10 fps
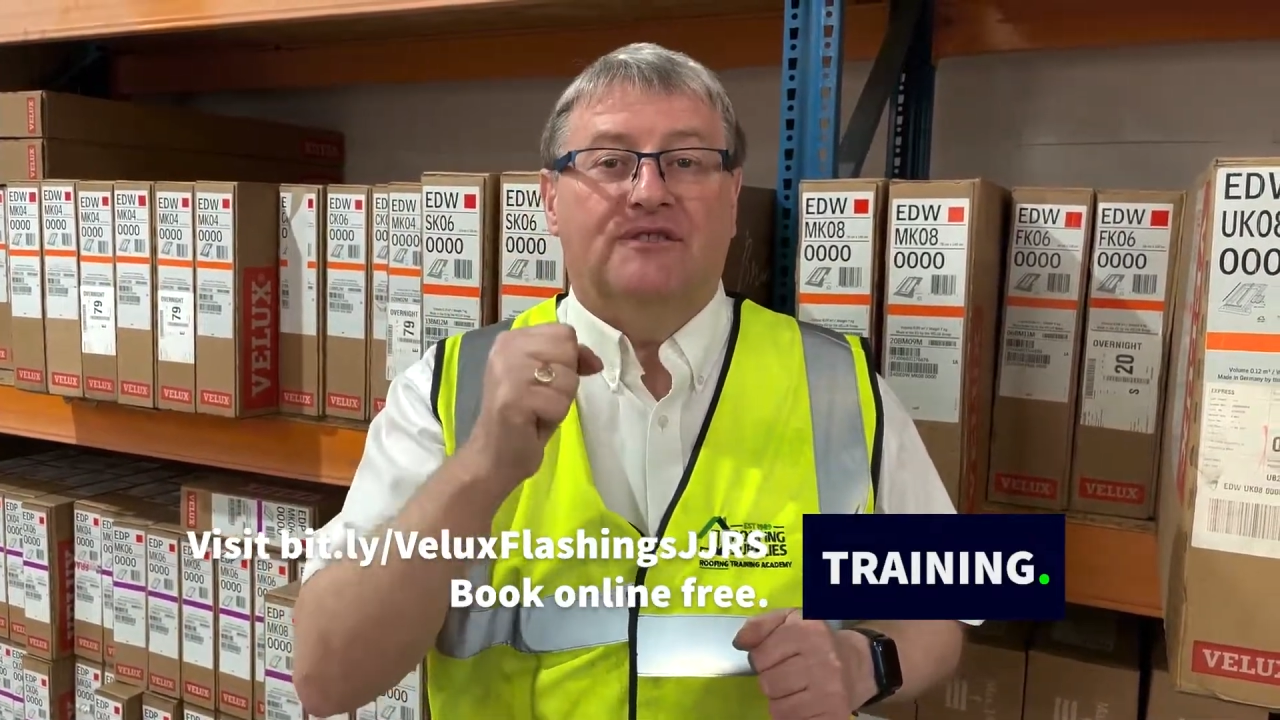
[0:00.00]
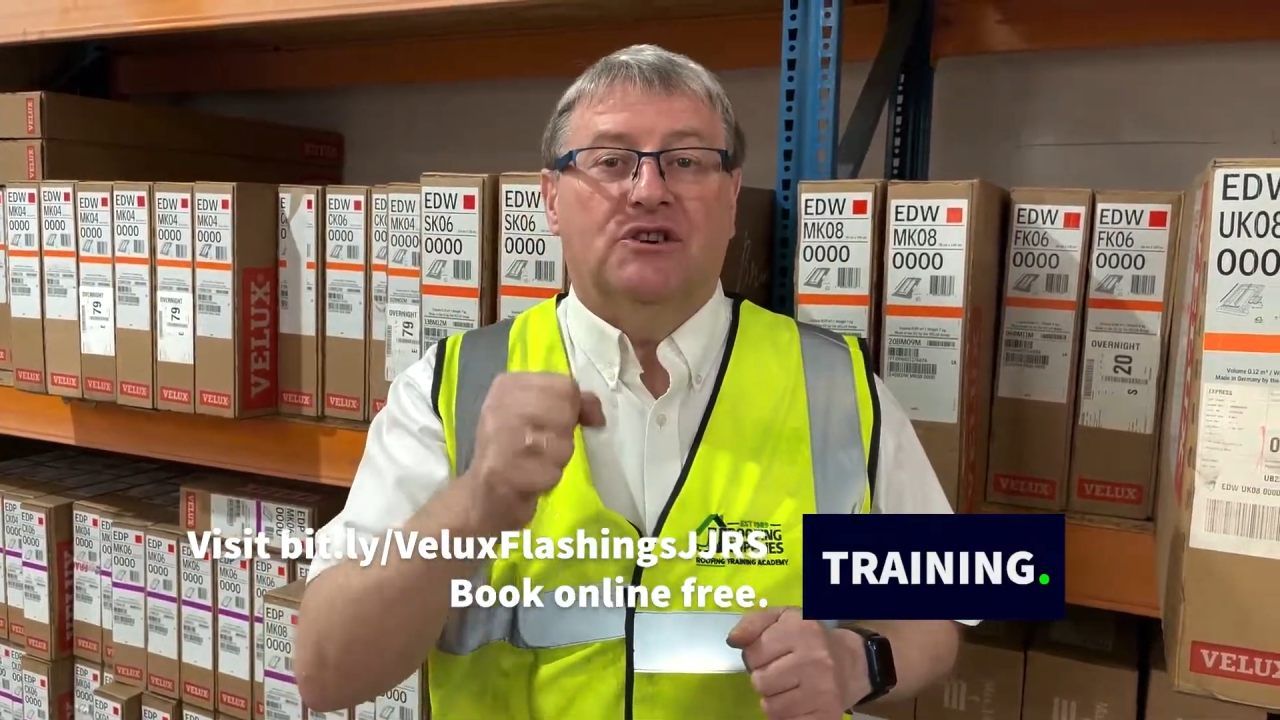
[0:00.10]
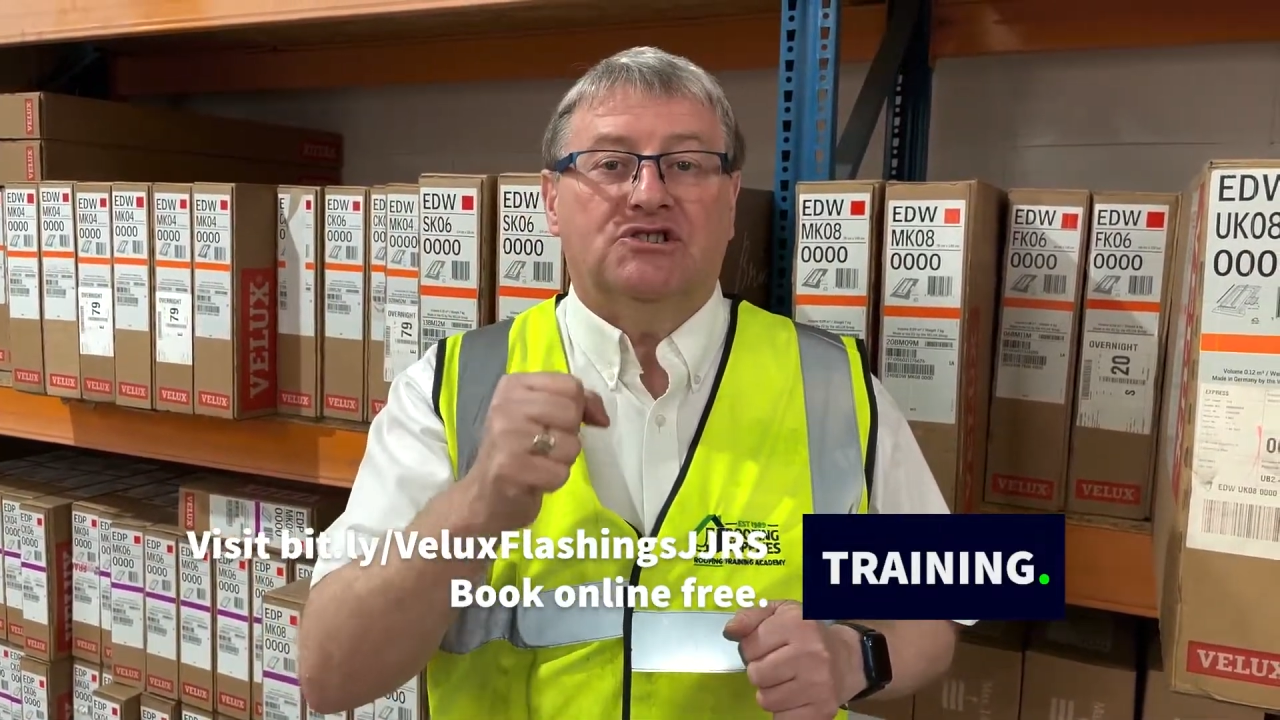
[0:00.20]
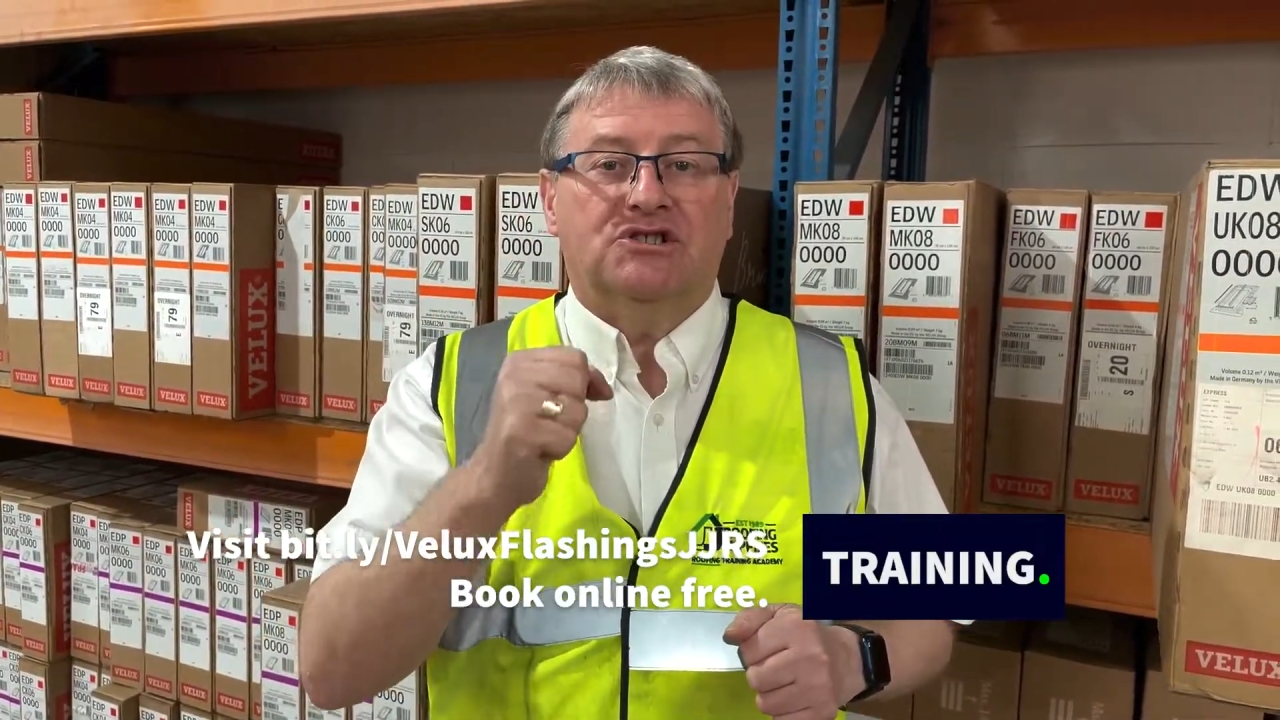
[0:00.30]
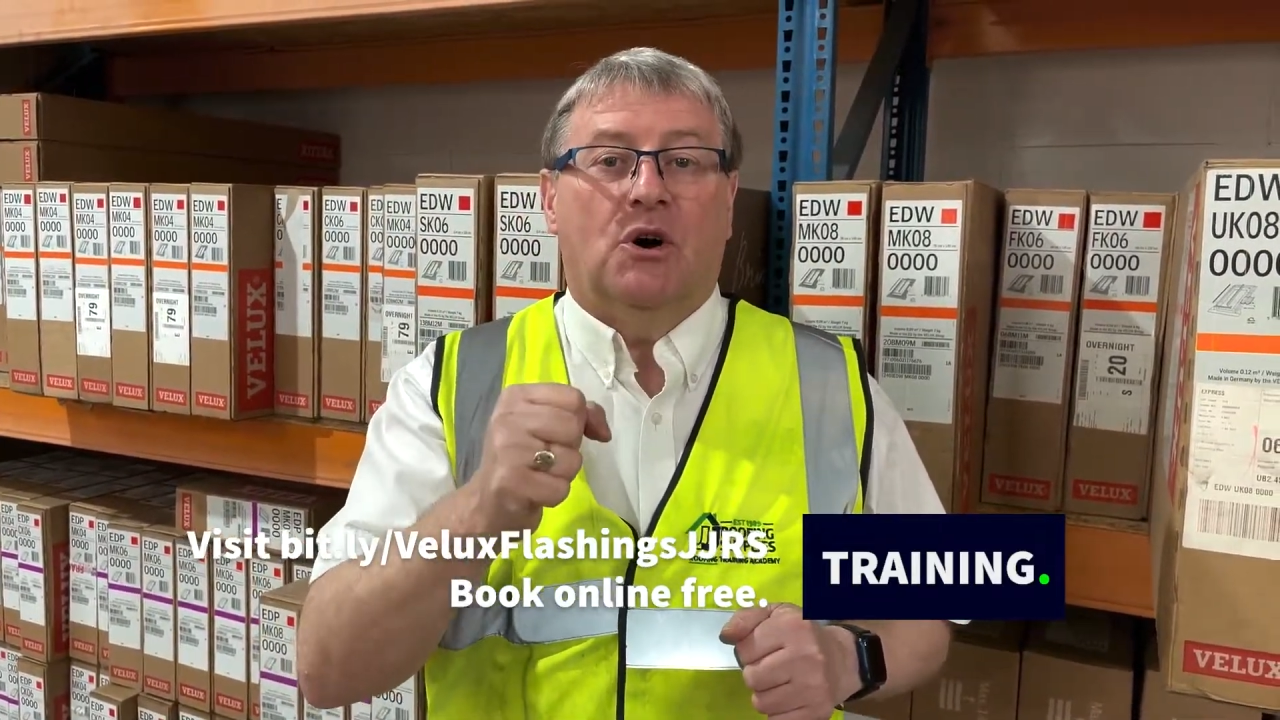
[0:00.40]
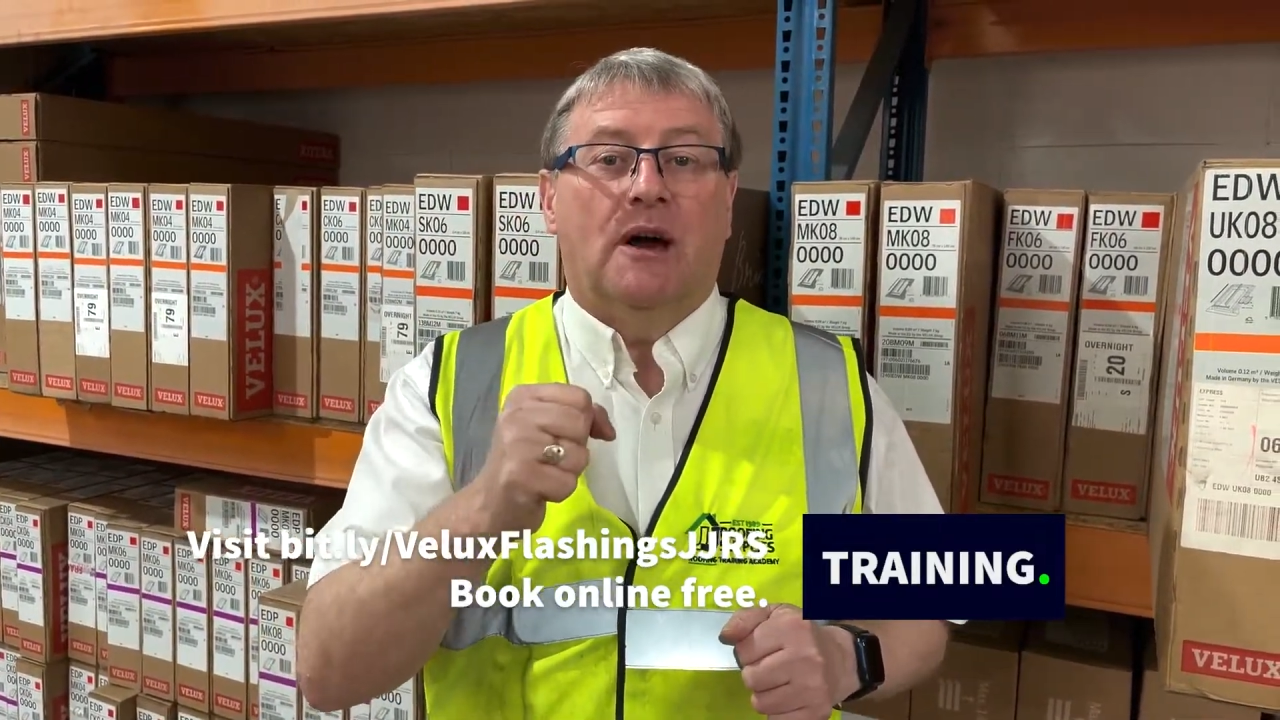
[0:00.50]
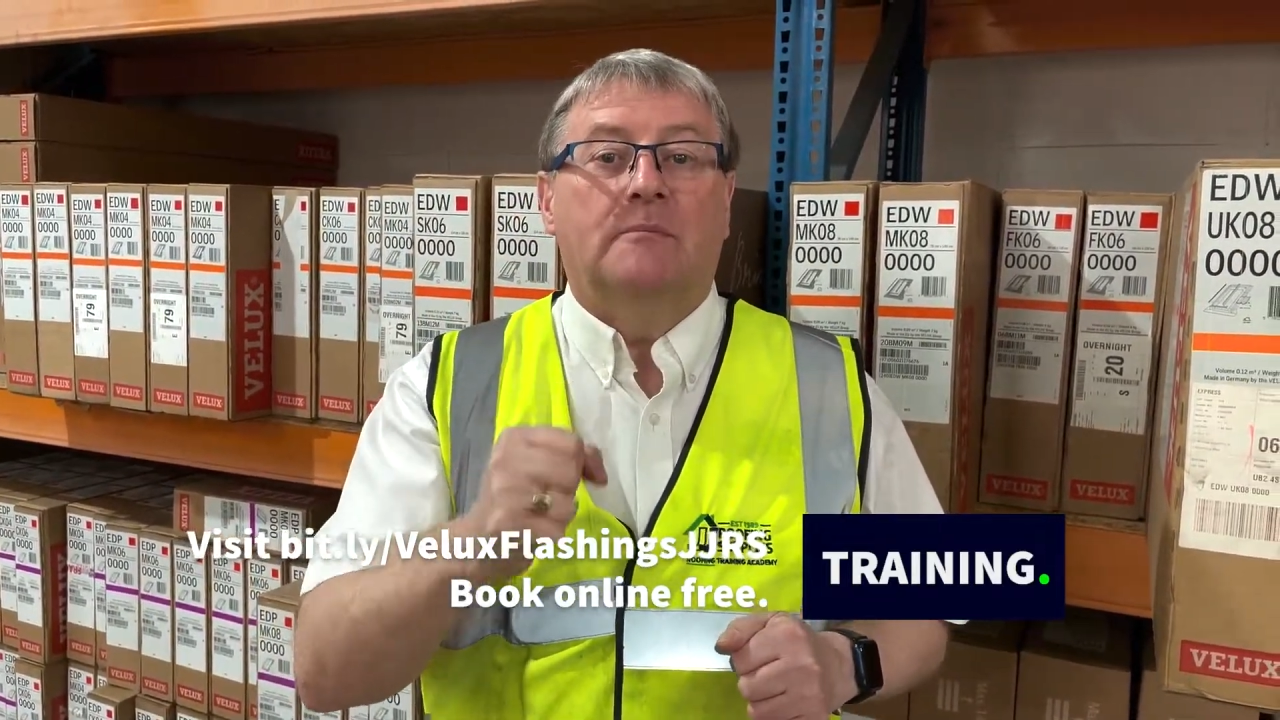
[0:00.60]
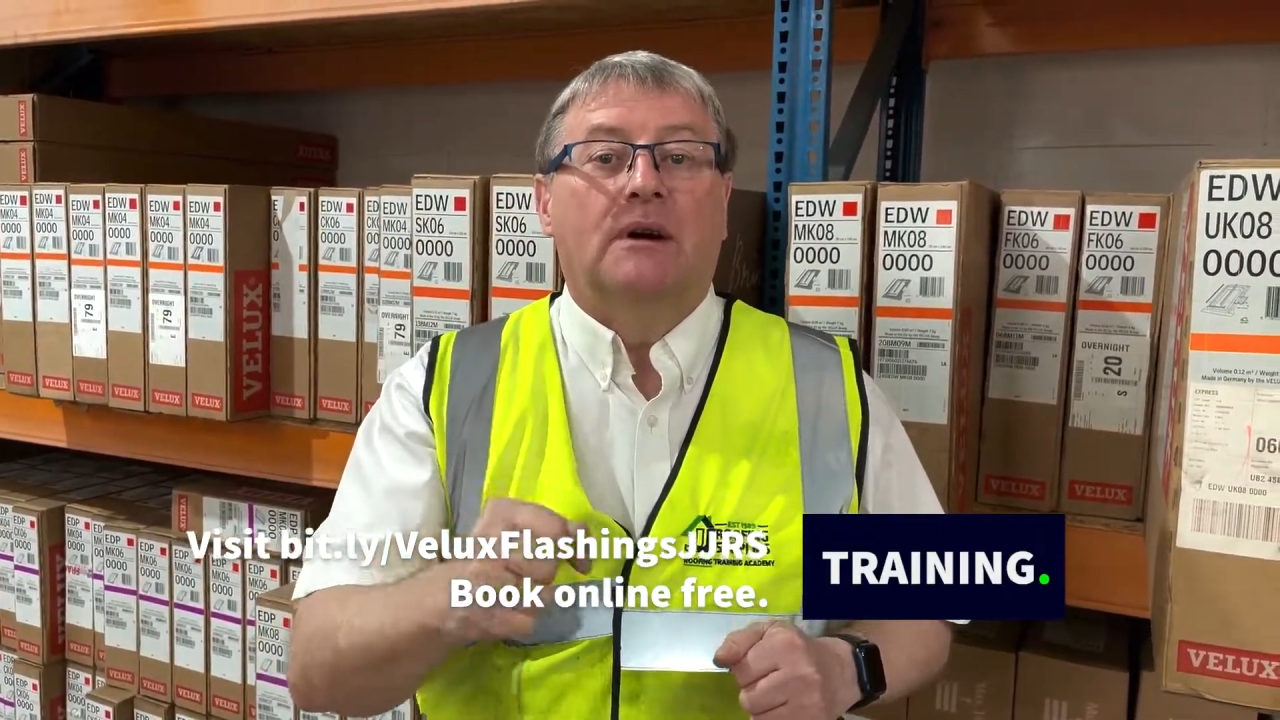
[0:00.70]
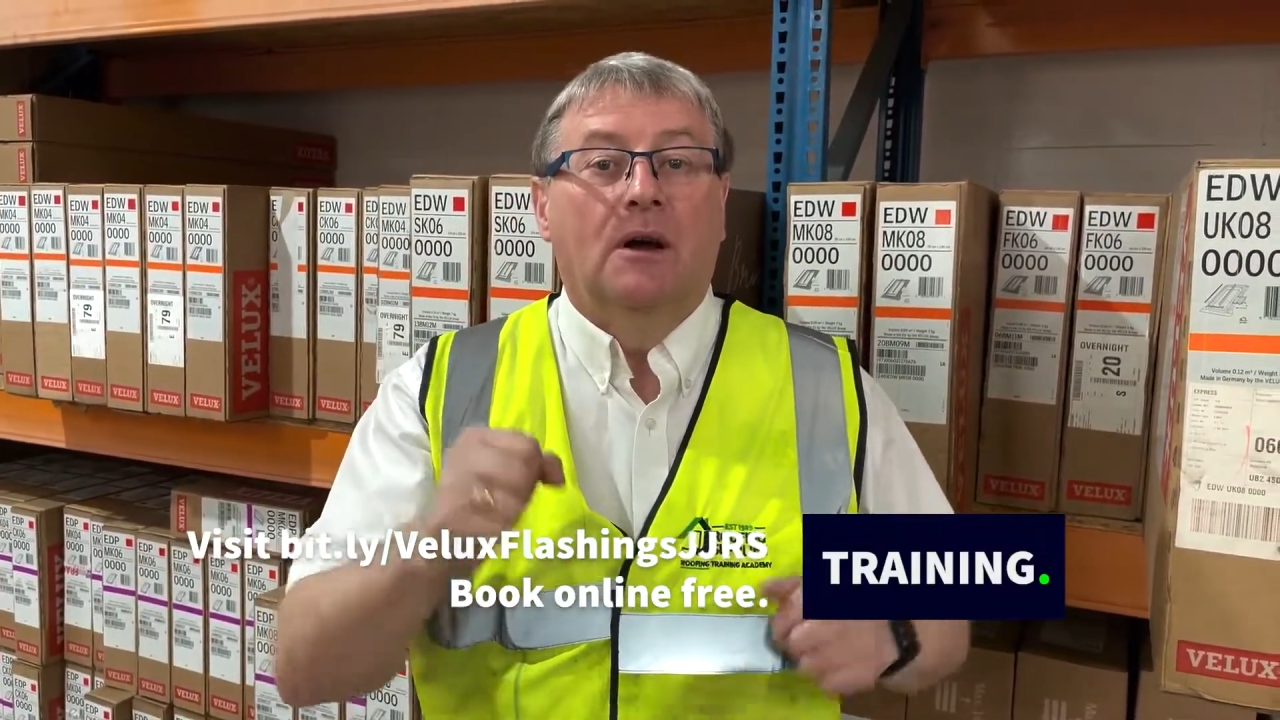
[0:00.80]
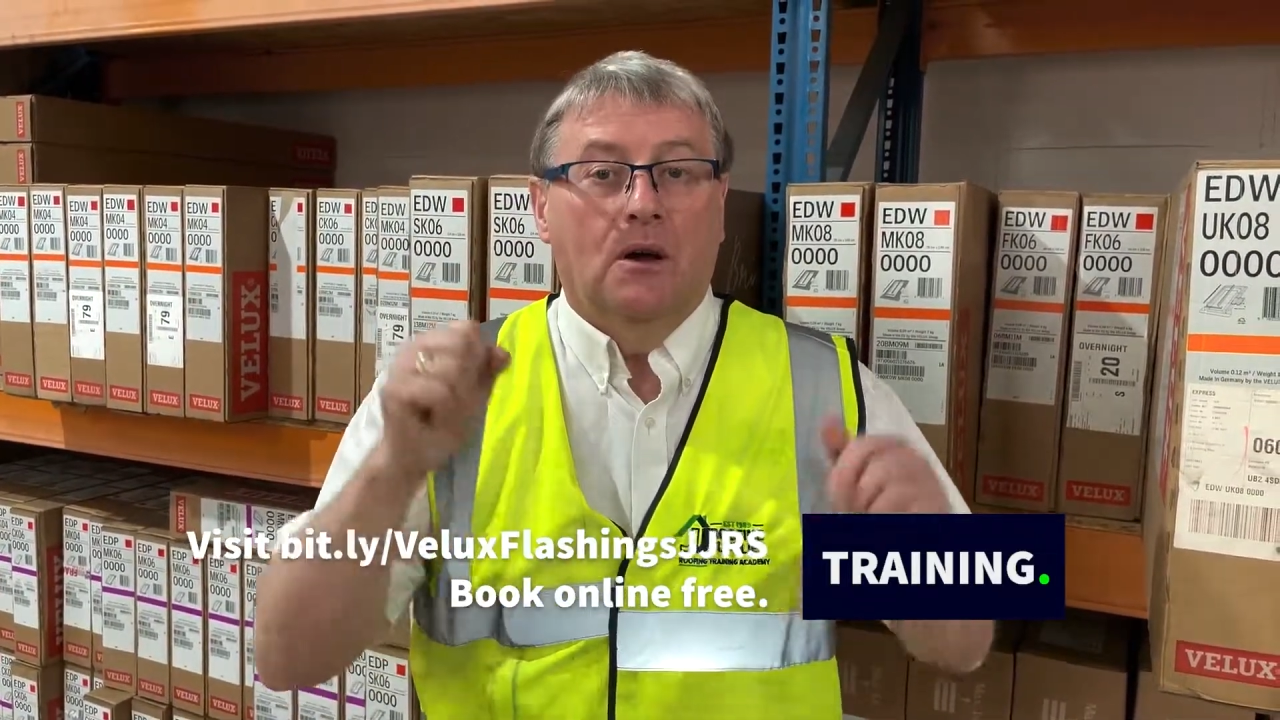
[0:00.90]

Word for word: first time